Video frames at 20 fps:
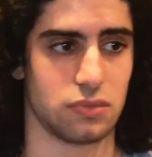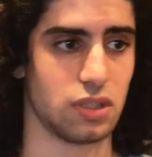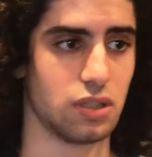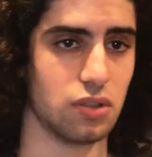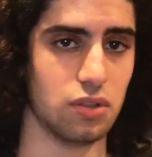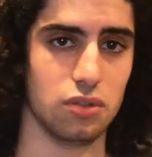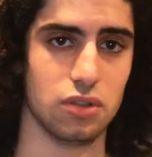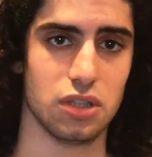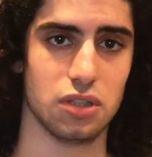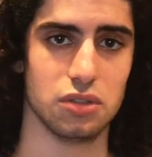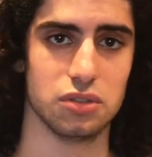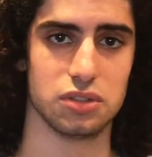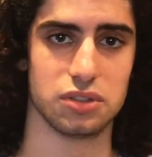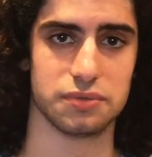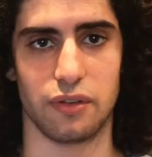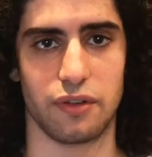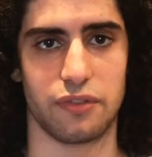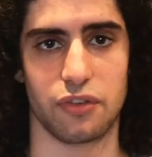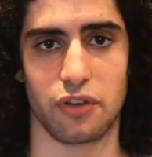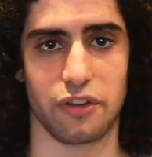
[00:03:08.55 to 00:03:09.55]
Who knows?
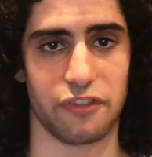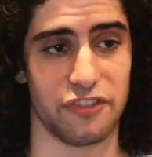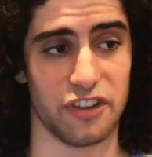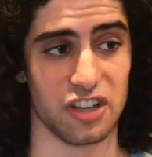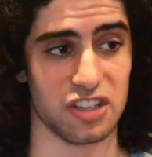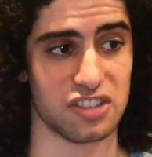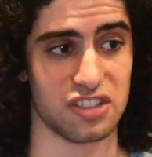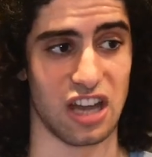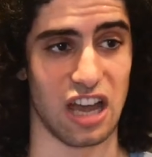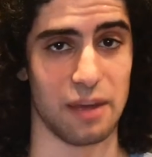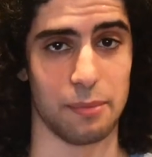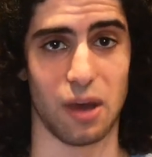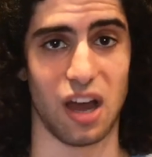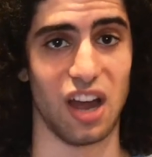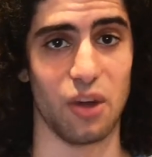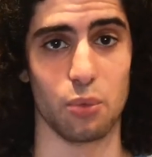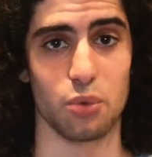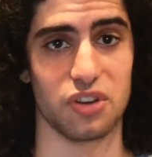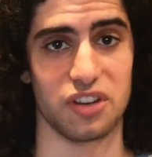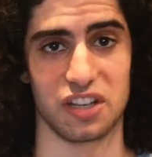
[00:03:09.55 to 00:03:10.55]
For a first timer, I
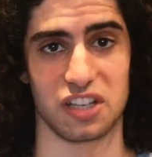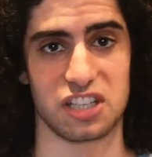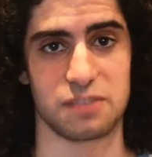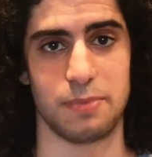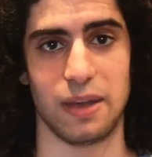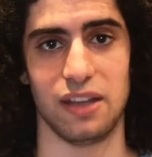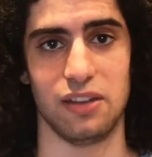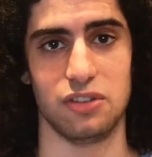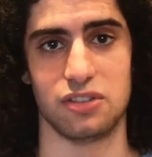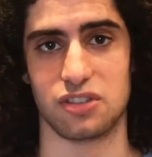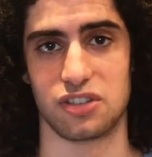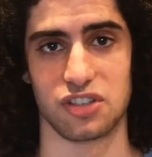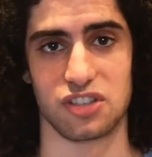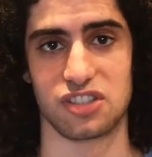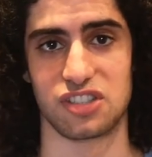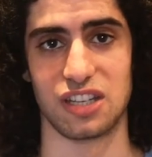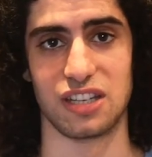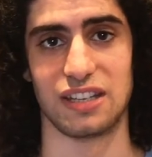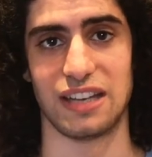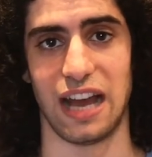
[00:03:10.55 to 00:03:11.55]
wouldn't expect you to
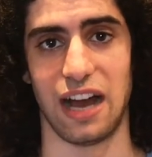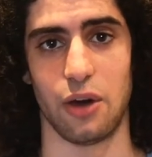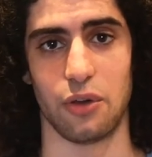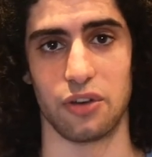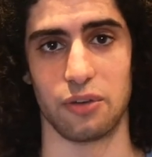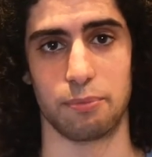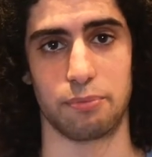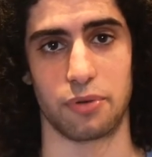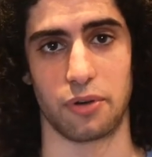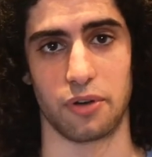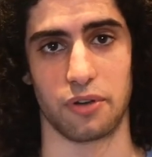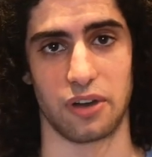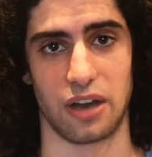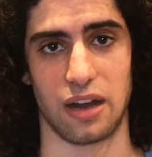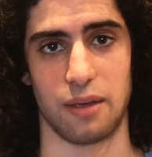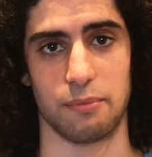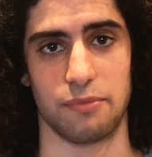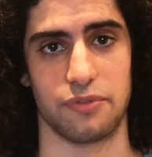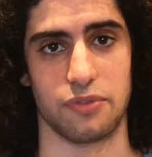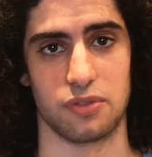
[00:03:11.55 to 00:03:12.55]
just sit down and
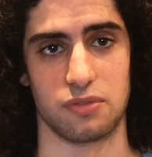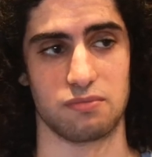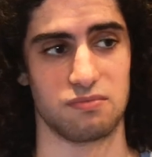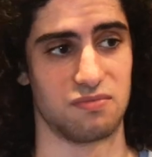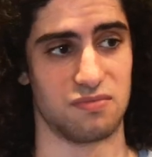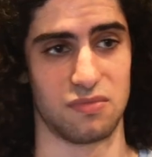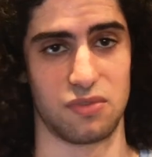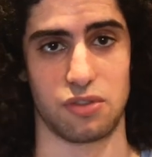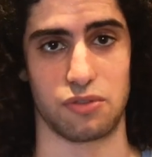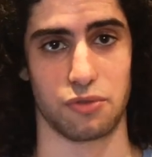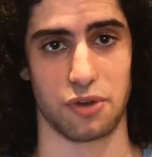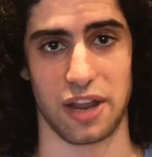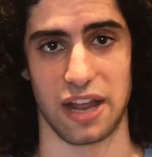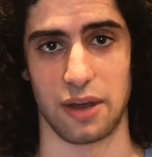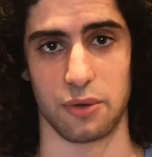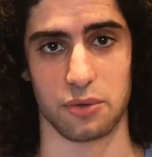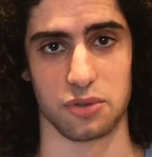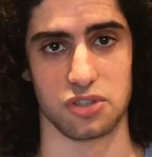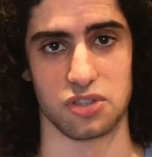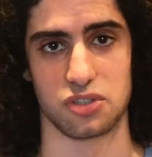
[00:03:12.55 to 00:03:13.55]
program for 3
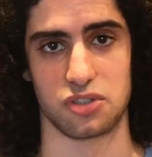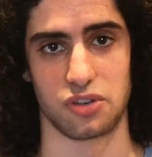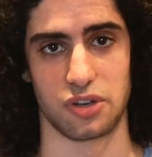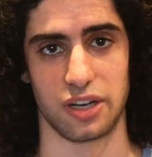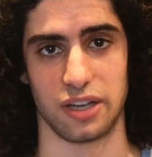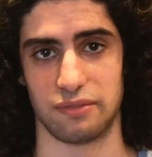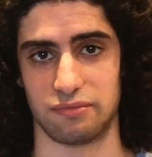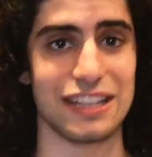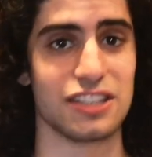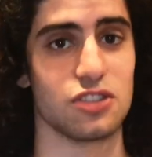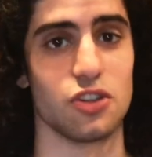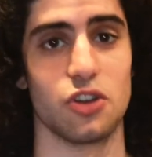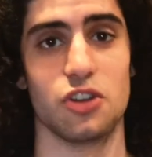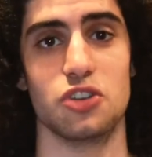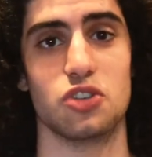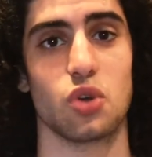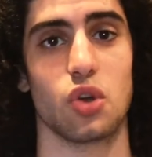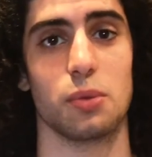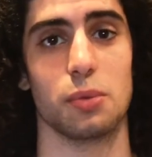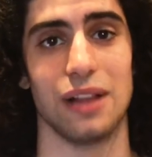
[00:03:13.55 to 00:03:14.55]
hours straight. It's not
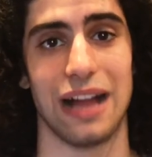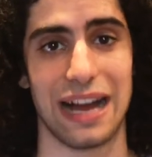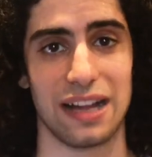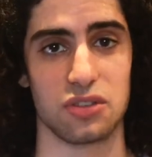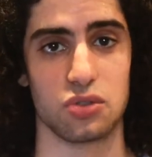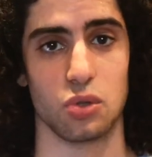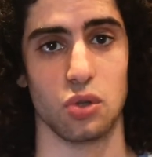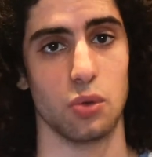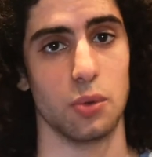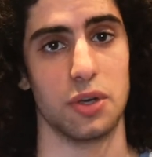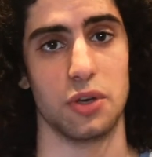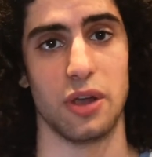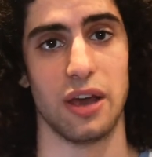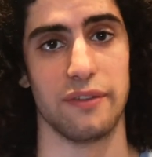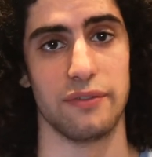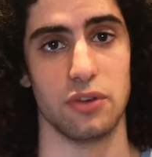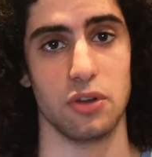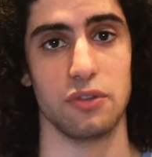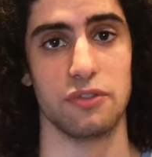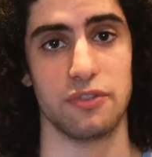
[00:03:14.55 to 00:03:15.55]
enjoyable at all when you
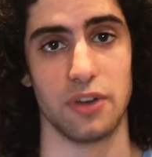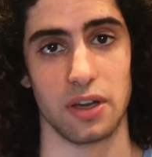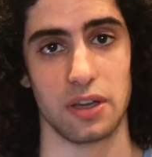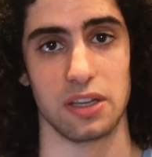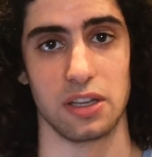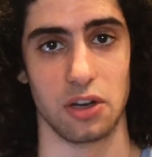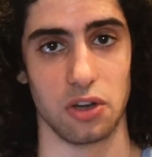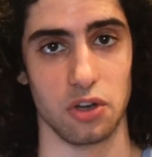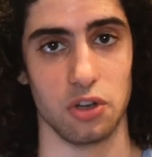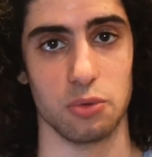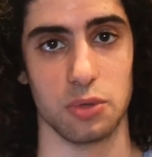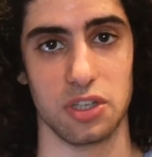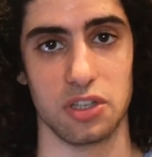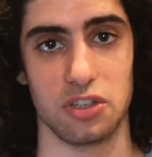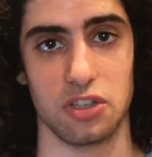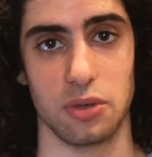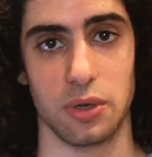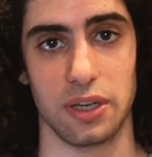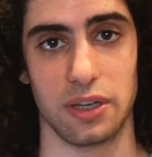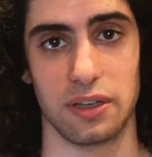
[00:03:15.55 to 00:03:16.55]
have no fucking clue what you're
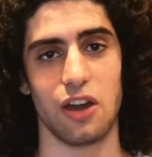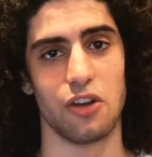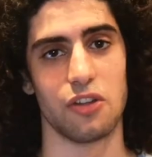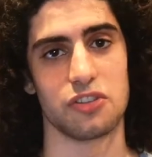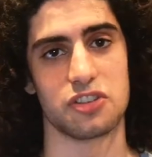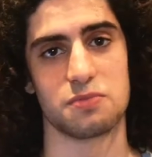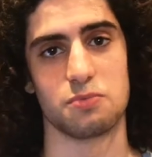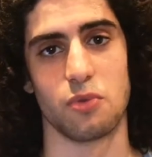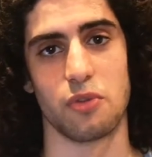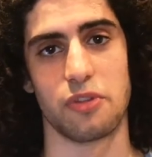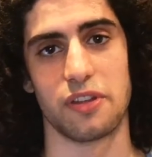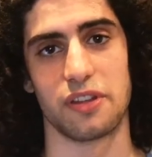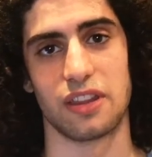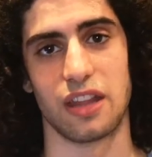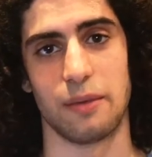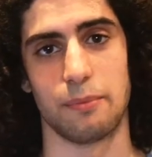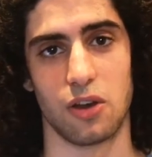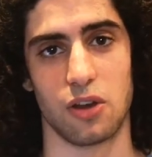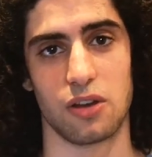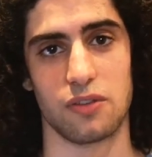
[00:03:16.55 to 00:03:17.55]
doing. Another small thing
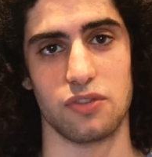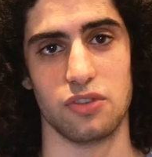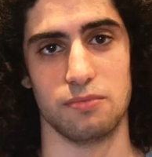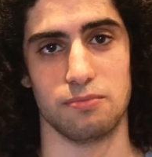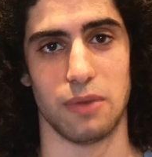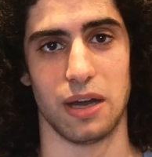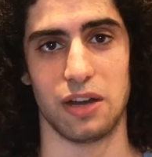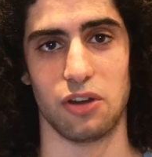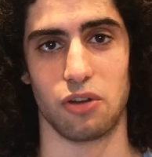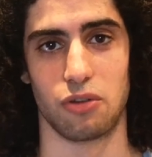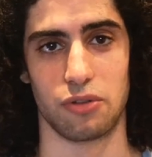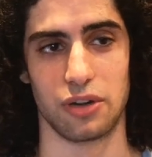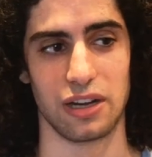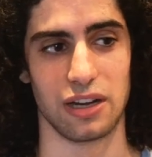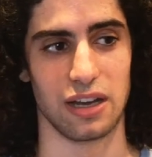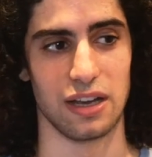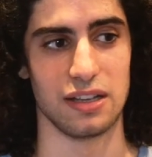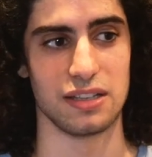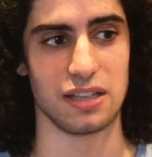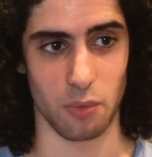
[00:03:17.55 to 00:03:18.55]
that a lot of you might not
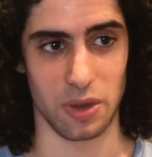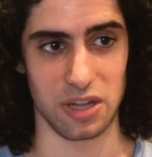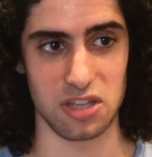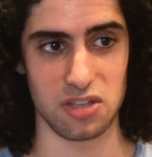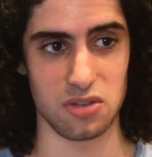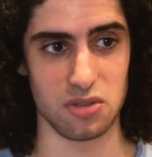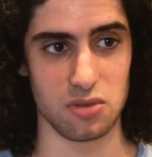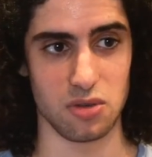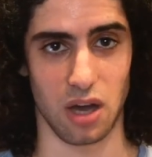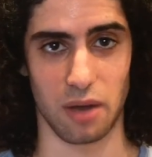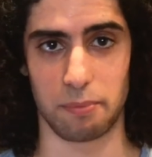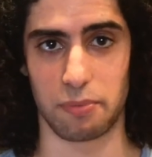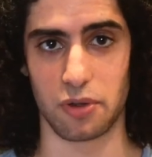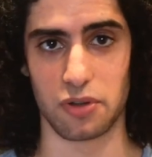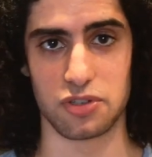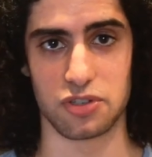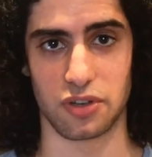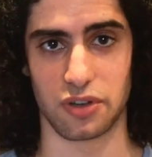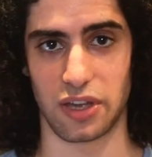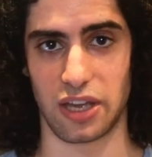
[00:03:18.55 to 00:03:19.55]
realize, when you
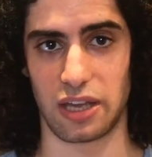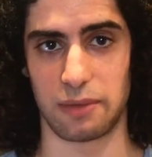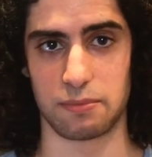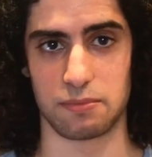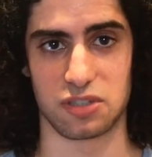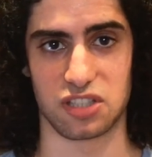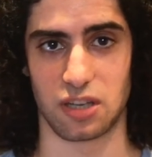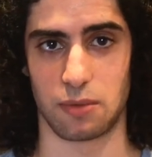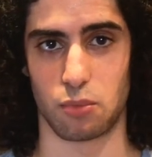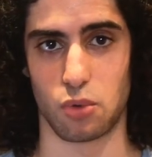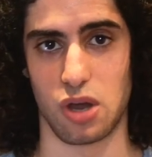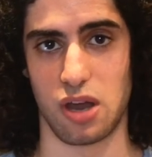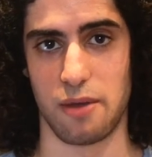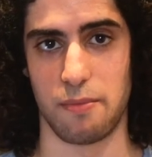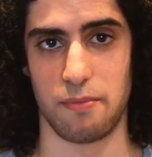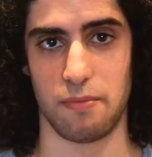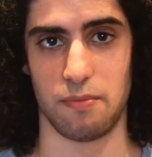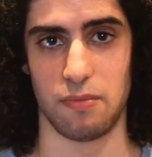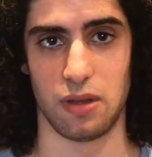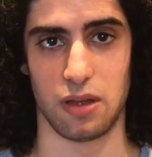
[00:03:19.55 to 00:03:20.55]
upload your game somewhere,
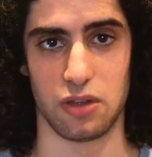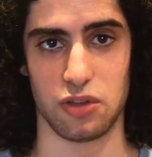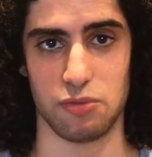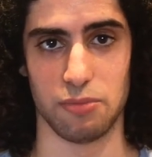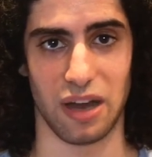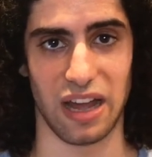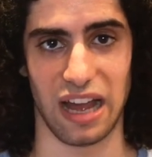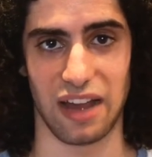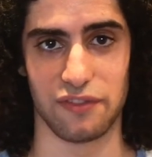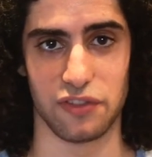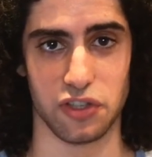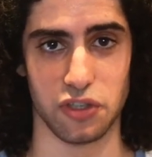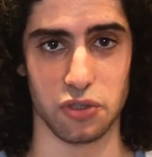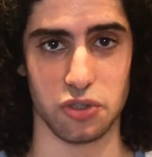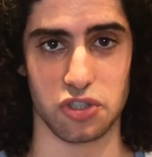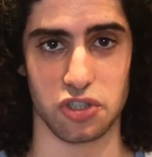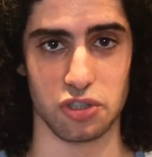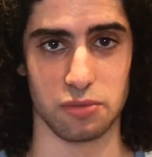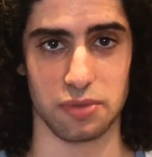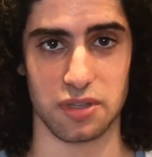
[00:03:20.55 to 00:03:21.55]
you might have
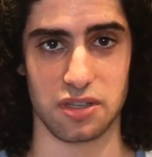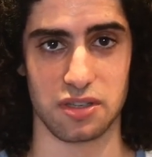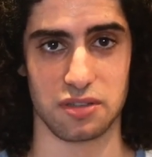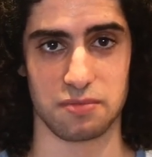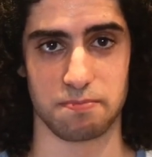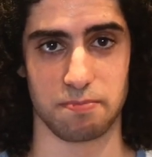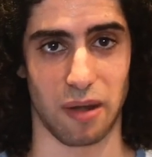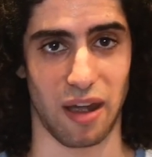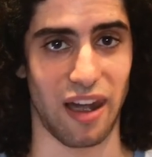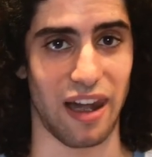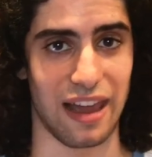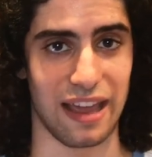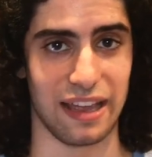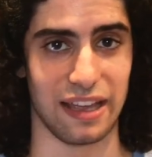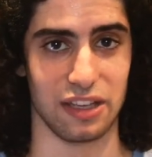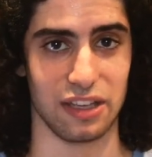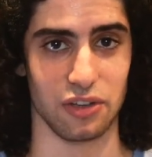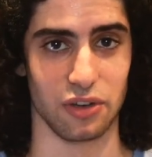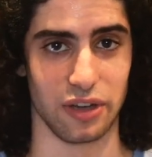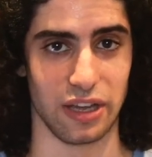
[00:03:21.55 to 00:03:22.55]
YouTubers
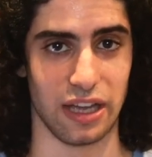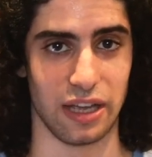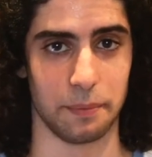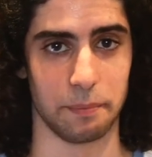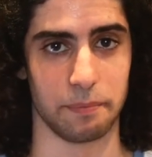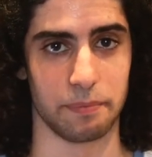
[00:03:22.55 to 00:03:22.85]
playing your game